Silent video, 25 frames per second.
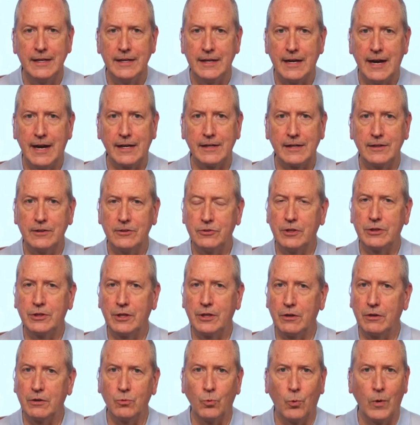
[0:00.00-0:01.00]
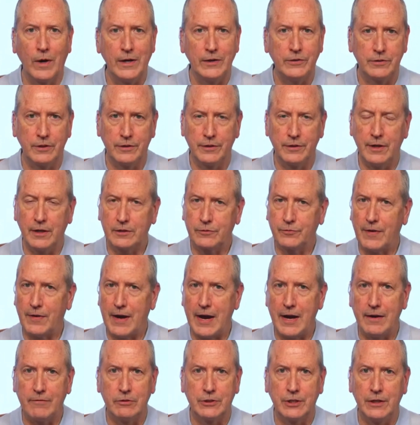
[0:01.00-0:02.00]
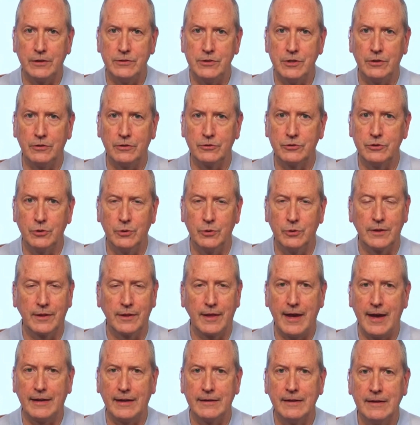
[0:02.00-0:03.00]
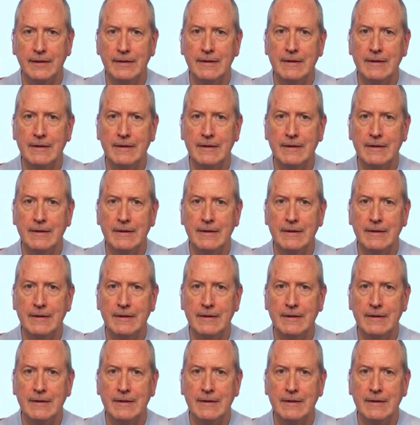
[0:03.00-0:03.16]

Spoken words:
I could sit there and waste the next 5 or 10 years doing that.